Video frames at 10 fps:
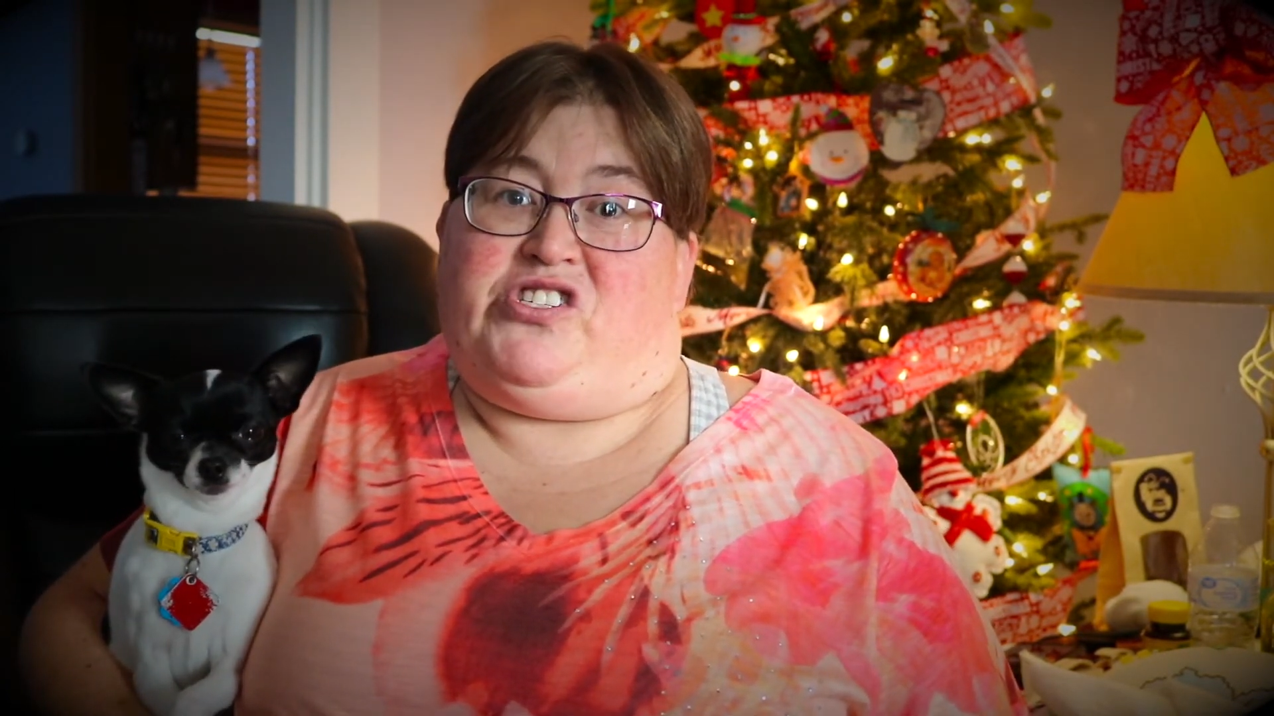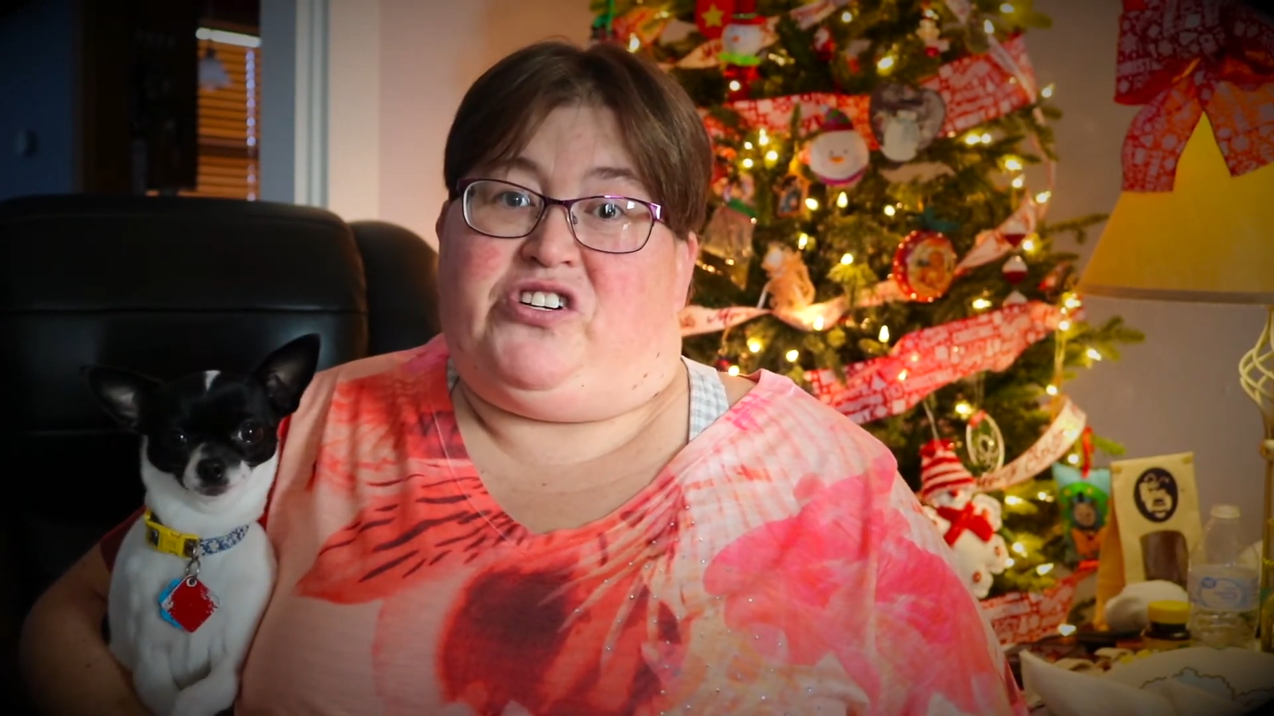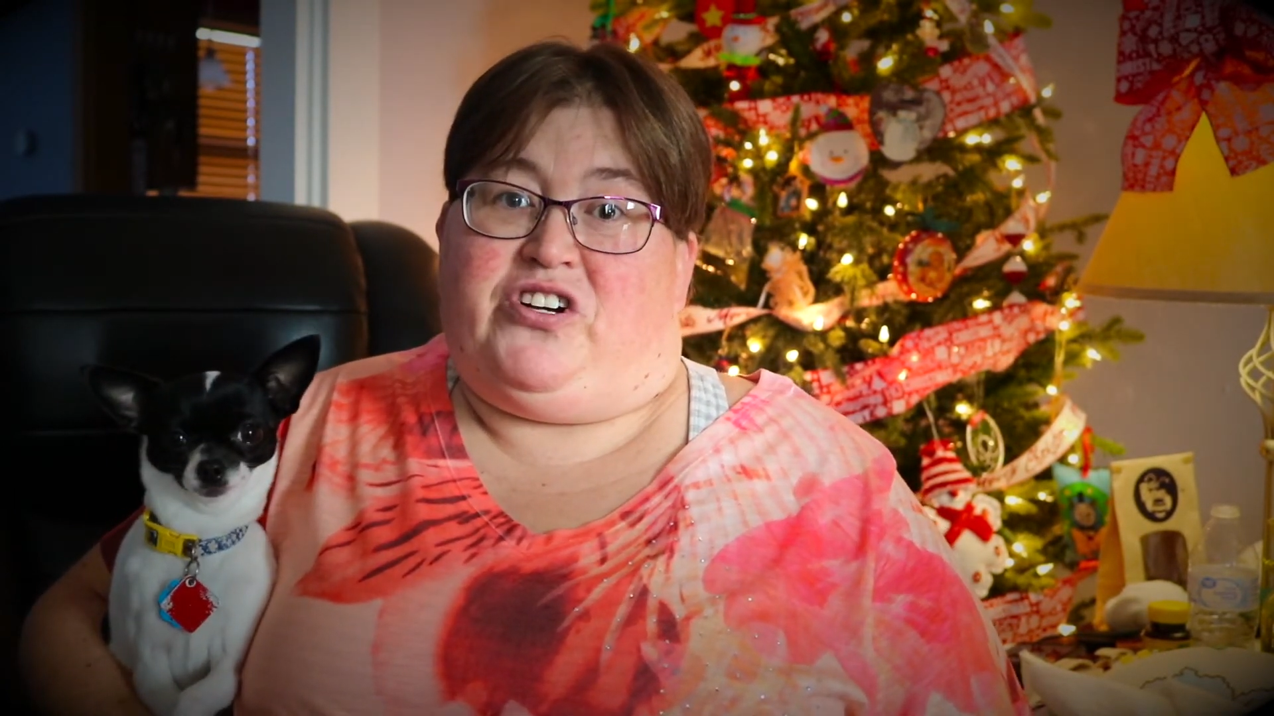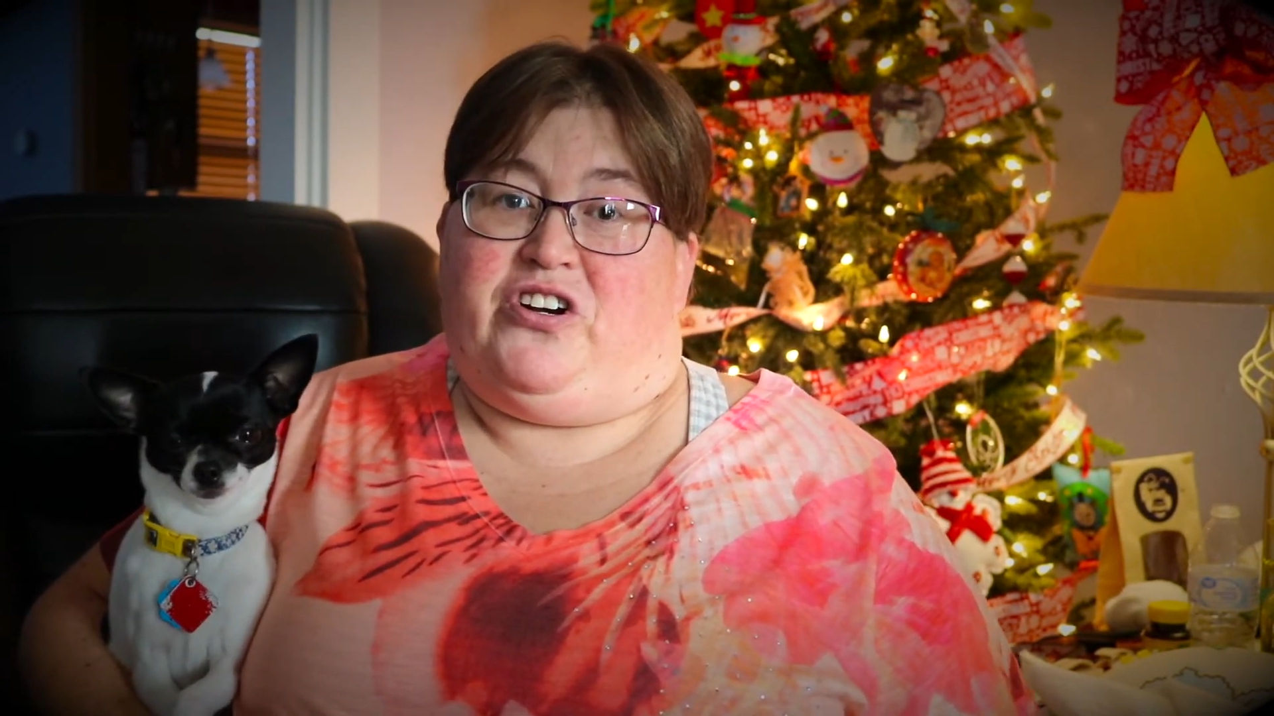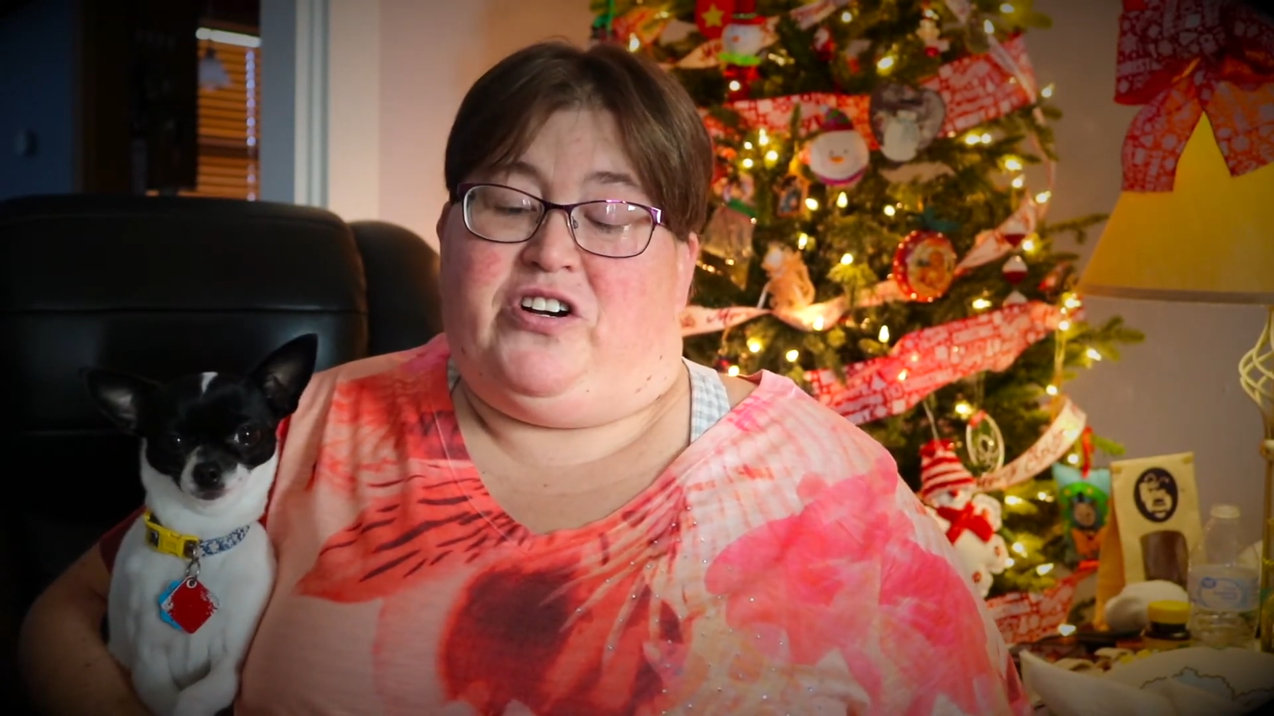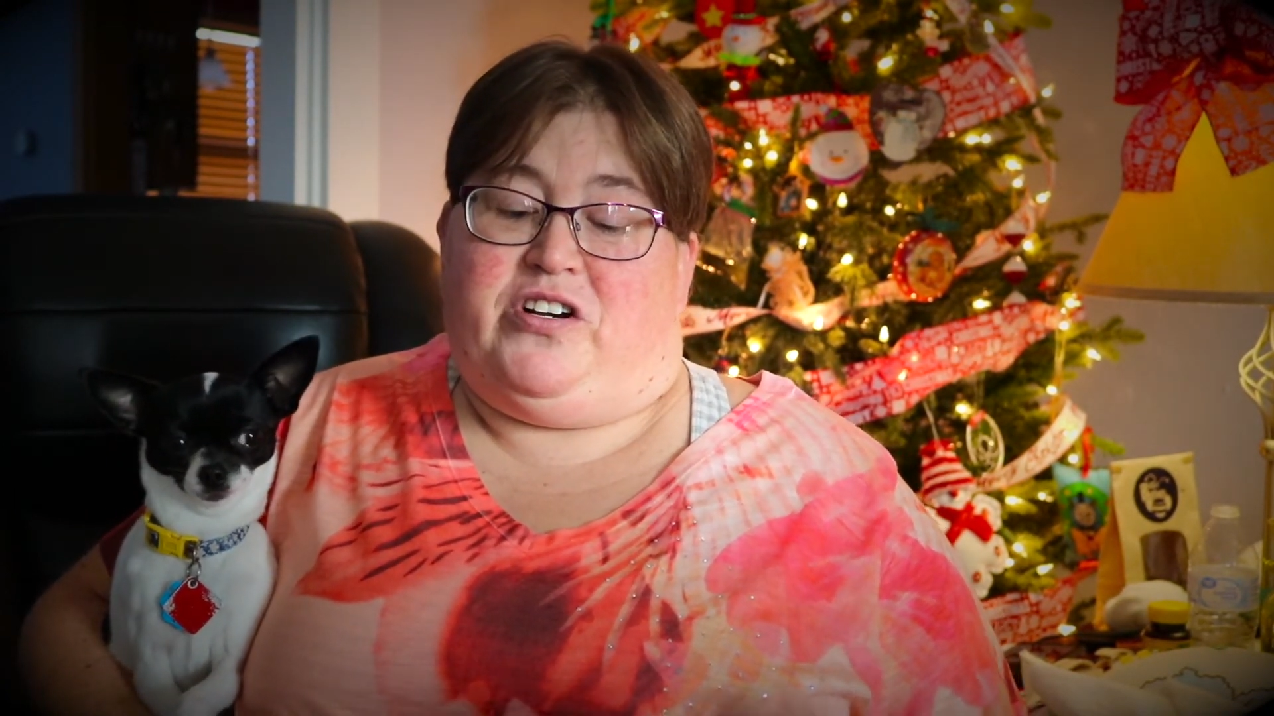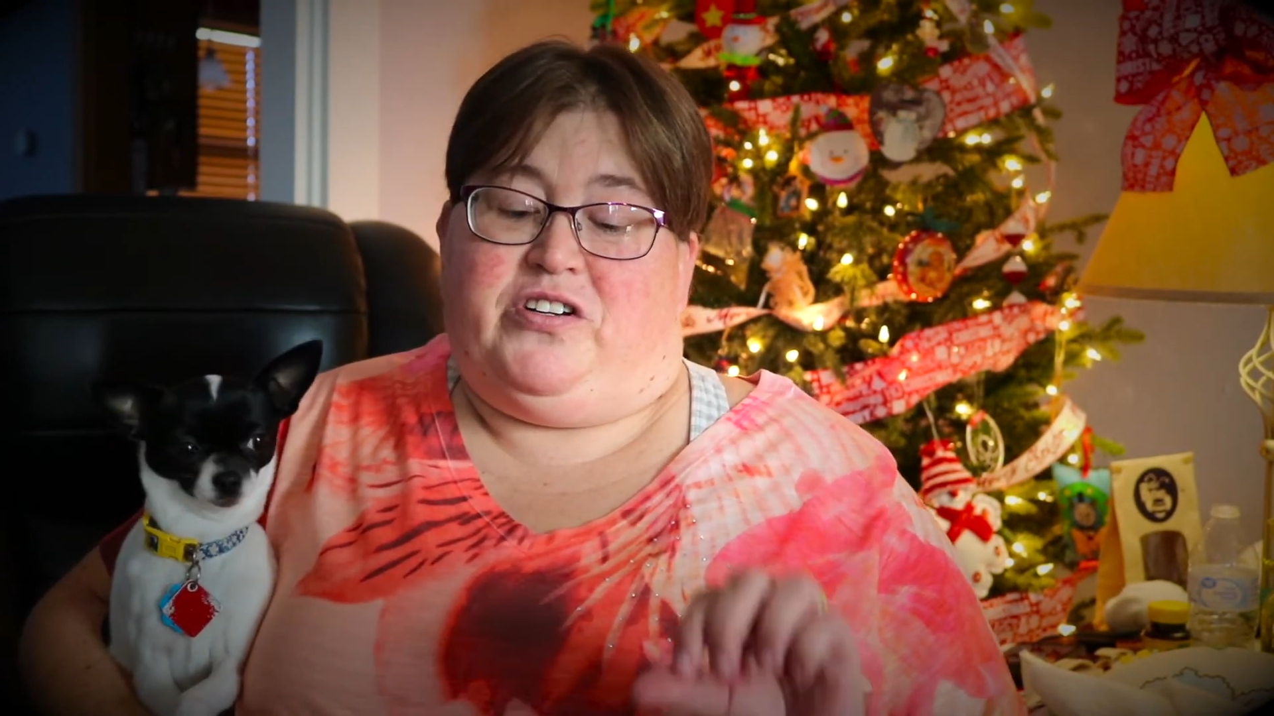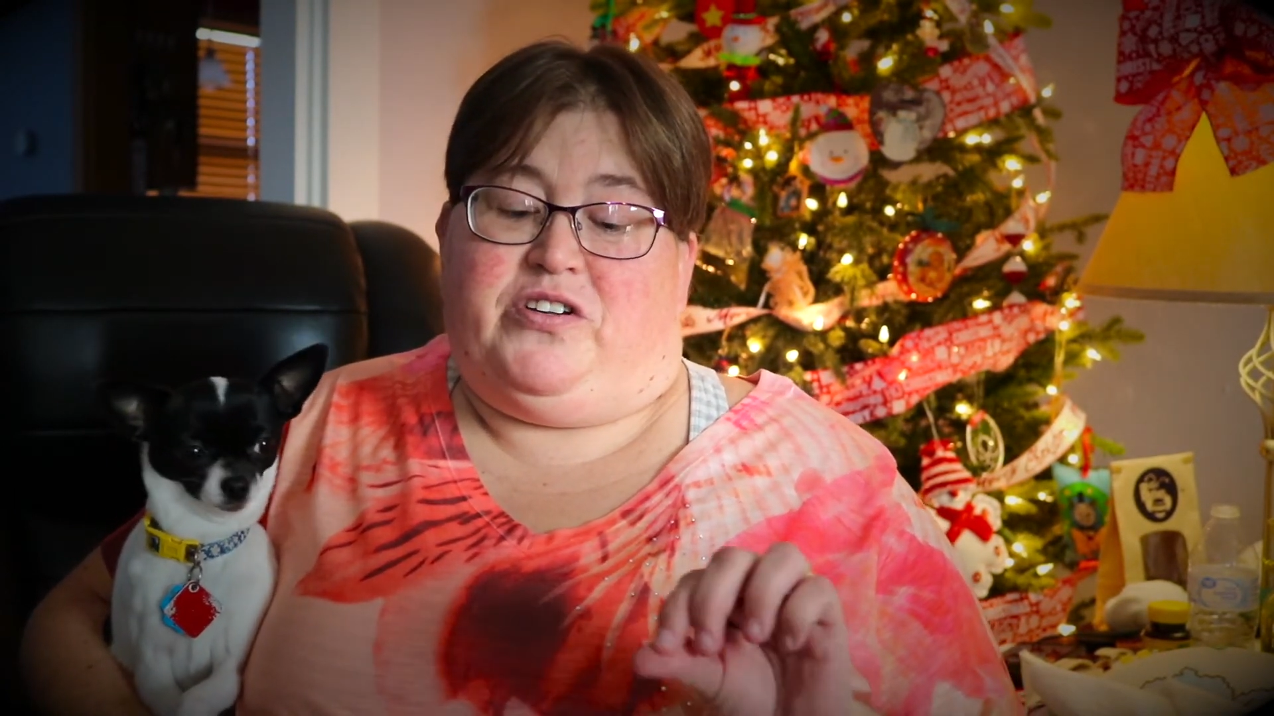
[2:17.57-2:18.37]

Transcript: sugar.